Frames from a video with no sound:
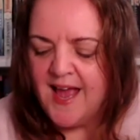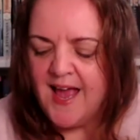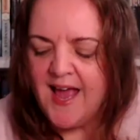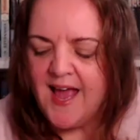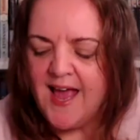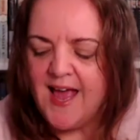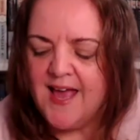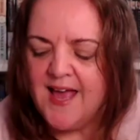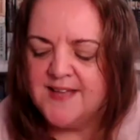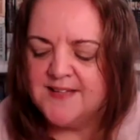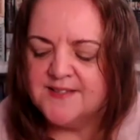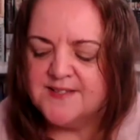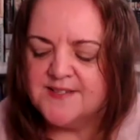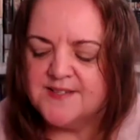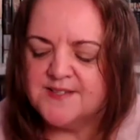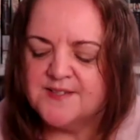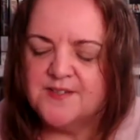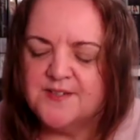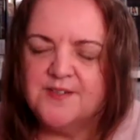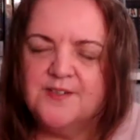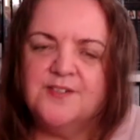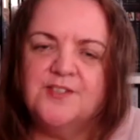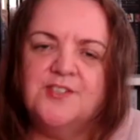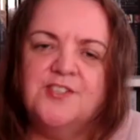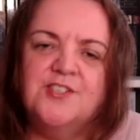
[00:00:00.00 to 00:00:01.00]
And
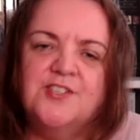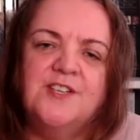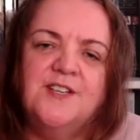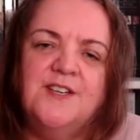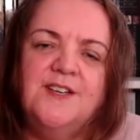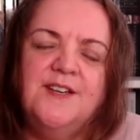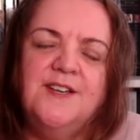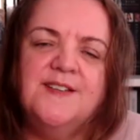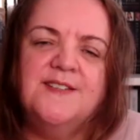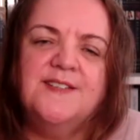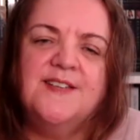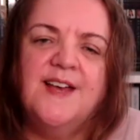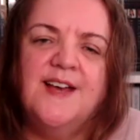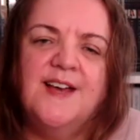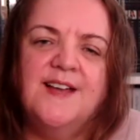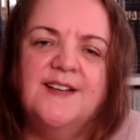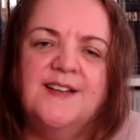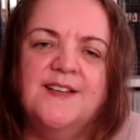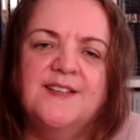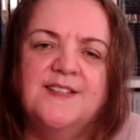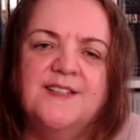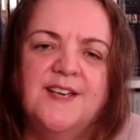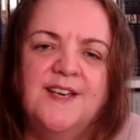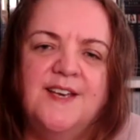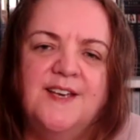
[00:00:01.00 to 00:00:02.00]
so she has had a
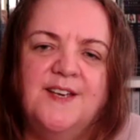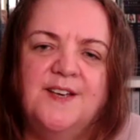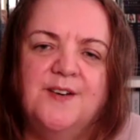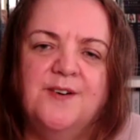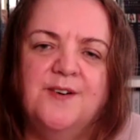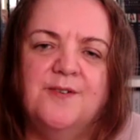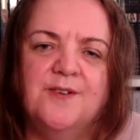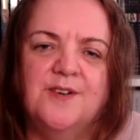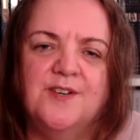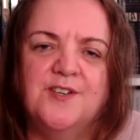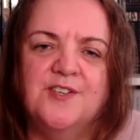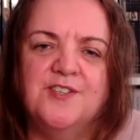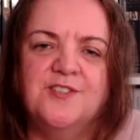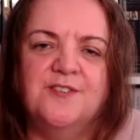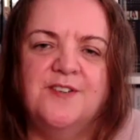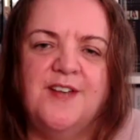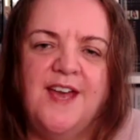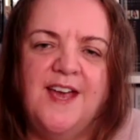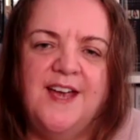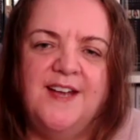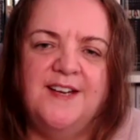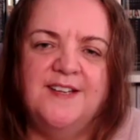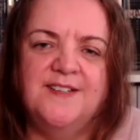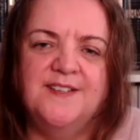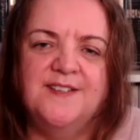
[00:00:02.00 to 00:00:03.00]
teen crush on
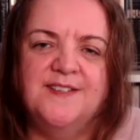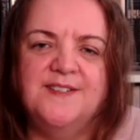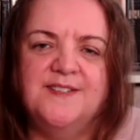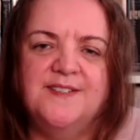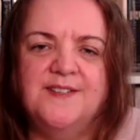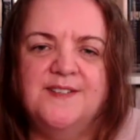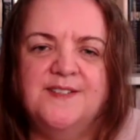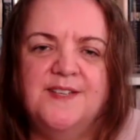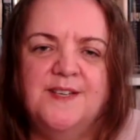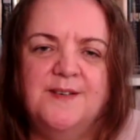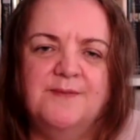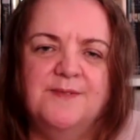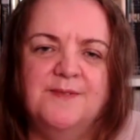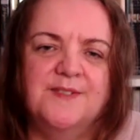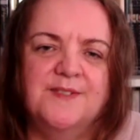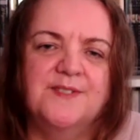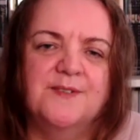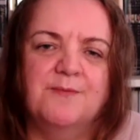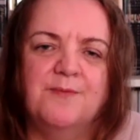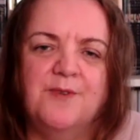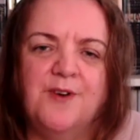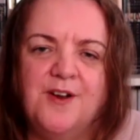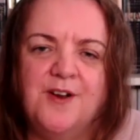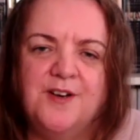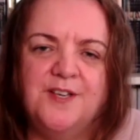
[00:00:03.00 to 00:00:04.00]
Aidan since he was the
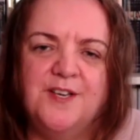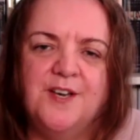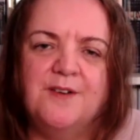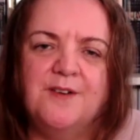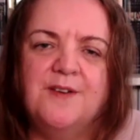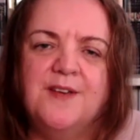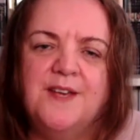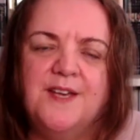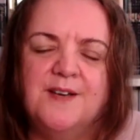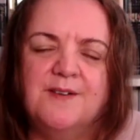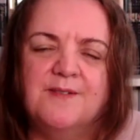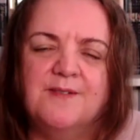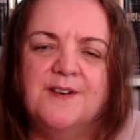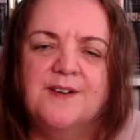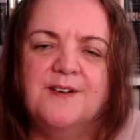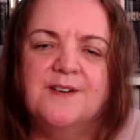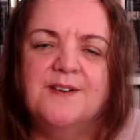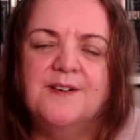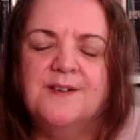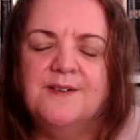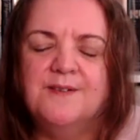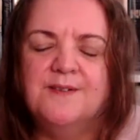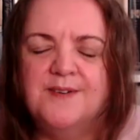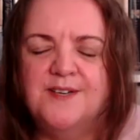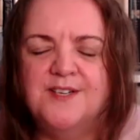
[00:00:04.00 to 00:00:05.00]
rodeo hero
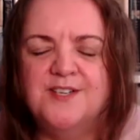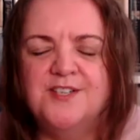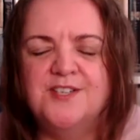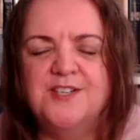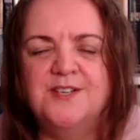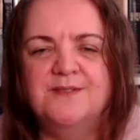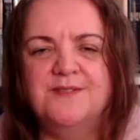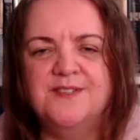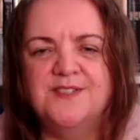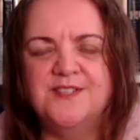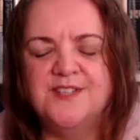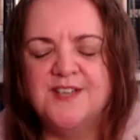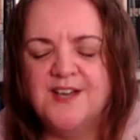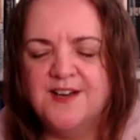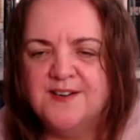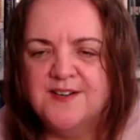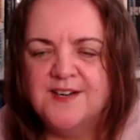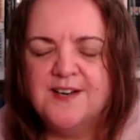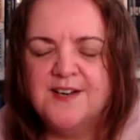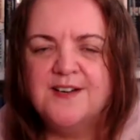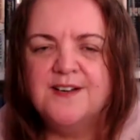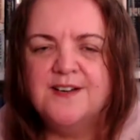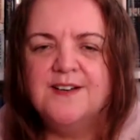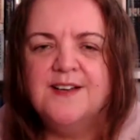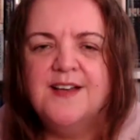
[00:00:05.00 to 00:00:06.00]
when she was
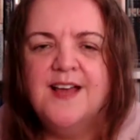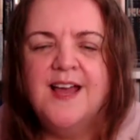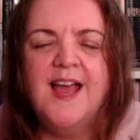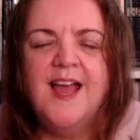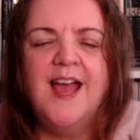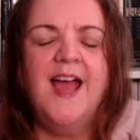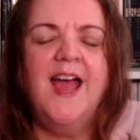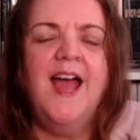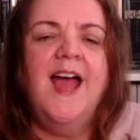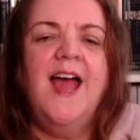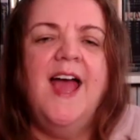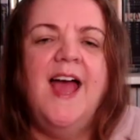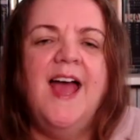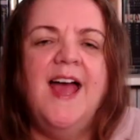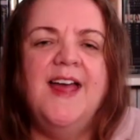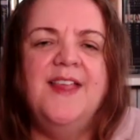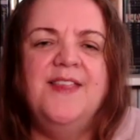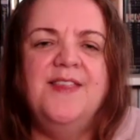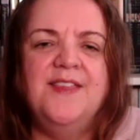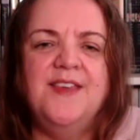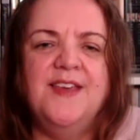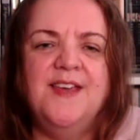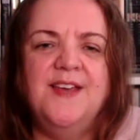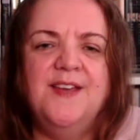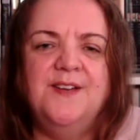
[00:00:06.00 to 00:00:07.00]
younger.
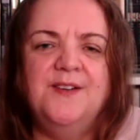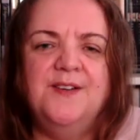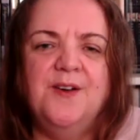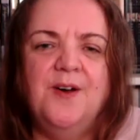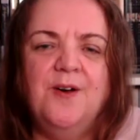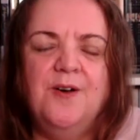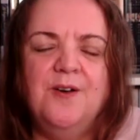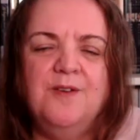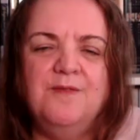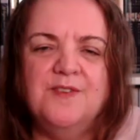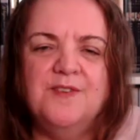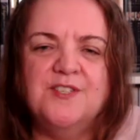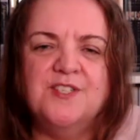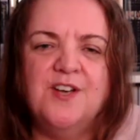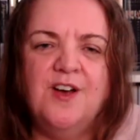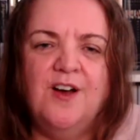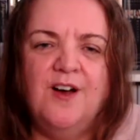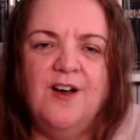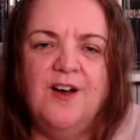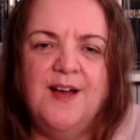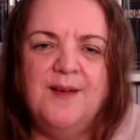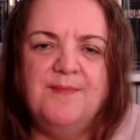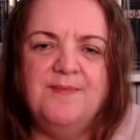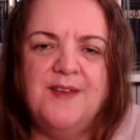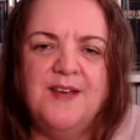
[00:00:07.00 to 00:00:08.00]
And then over
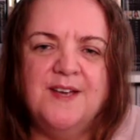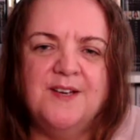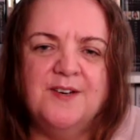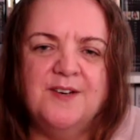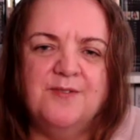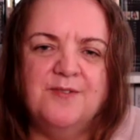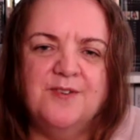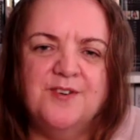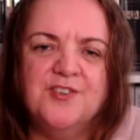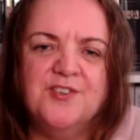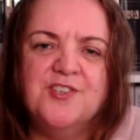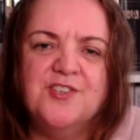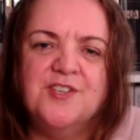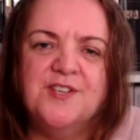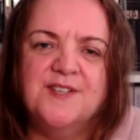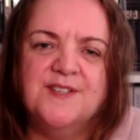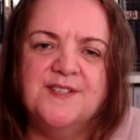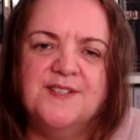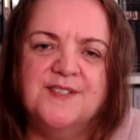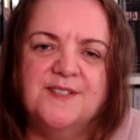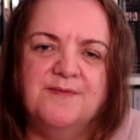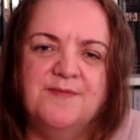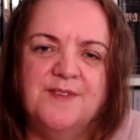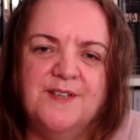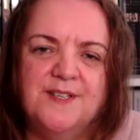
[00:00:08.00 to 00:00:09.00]
time, that crush has
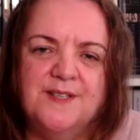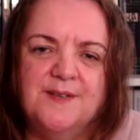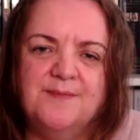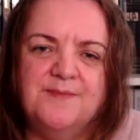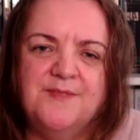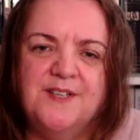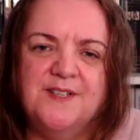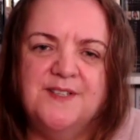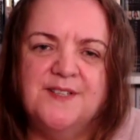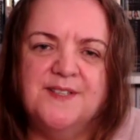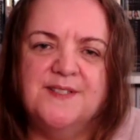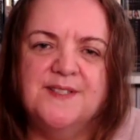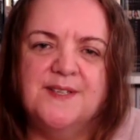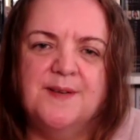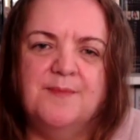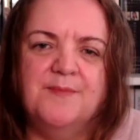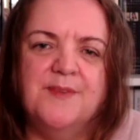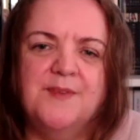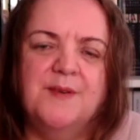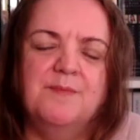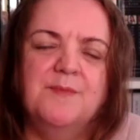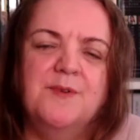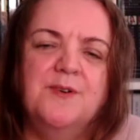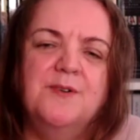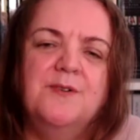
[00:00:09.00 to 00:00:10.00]
developed into
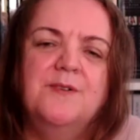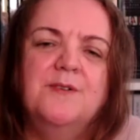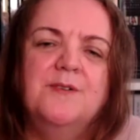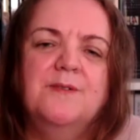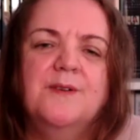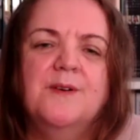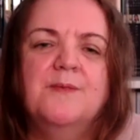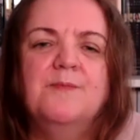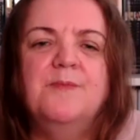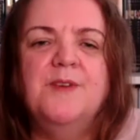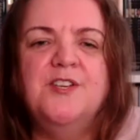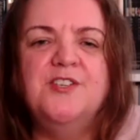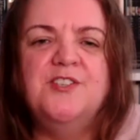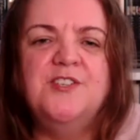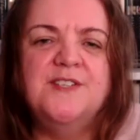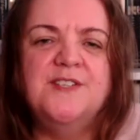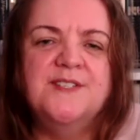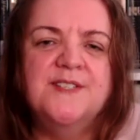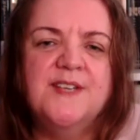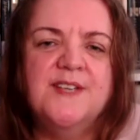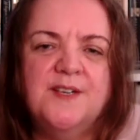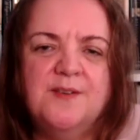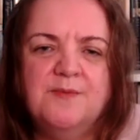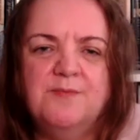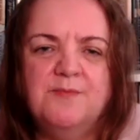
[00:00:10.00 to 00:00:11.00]
something more. And when she
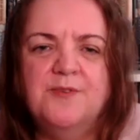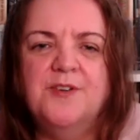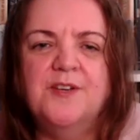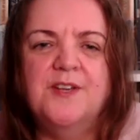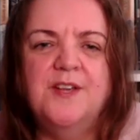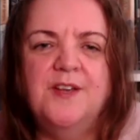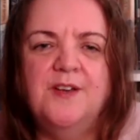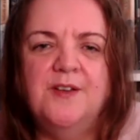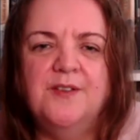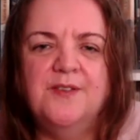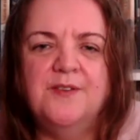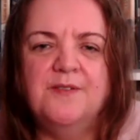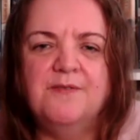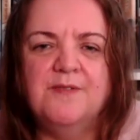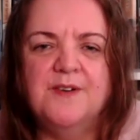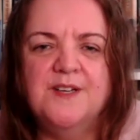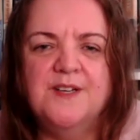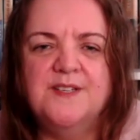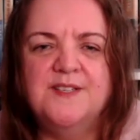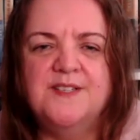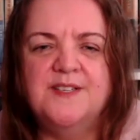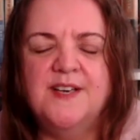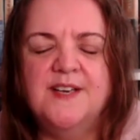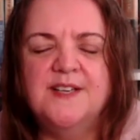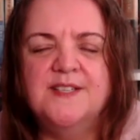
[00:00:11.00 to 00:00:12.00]
started working on the
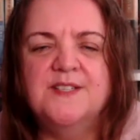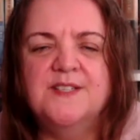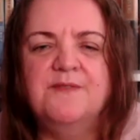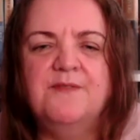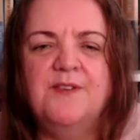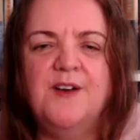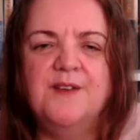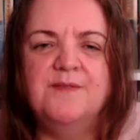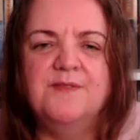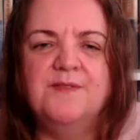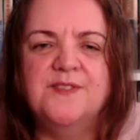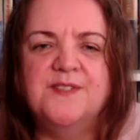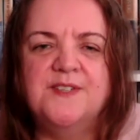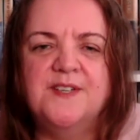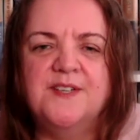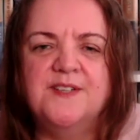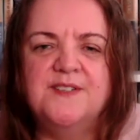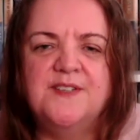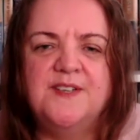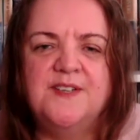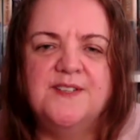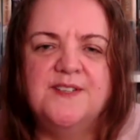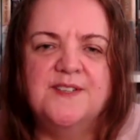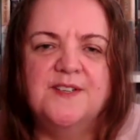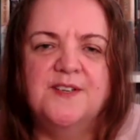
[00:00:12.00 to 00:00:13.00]
front desk 5 or 6
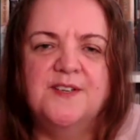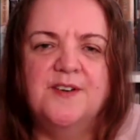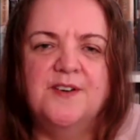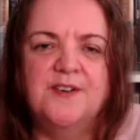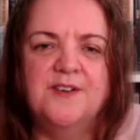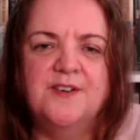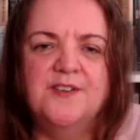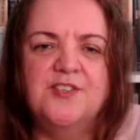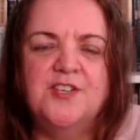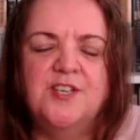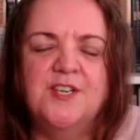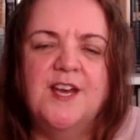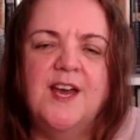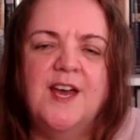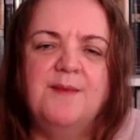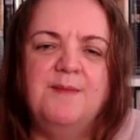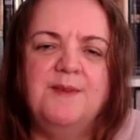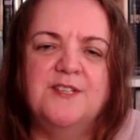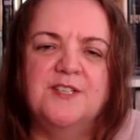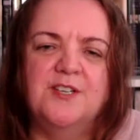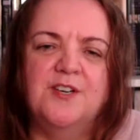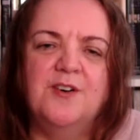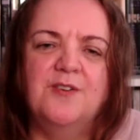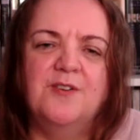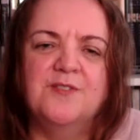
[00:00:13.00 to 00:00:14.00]
years ago, she came
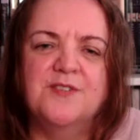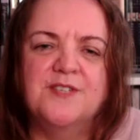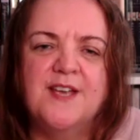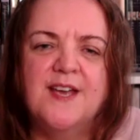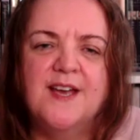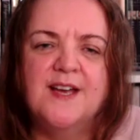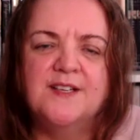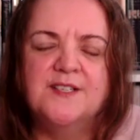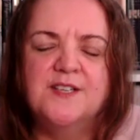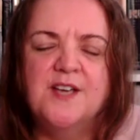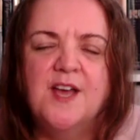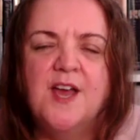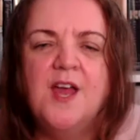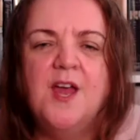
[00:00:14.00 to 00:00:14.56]
into contact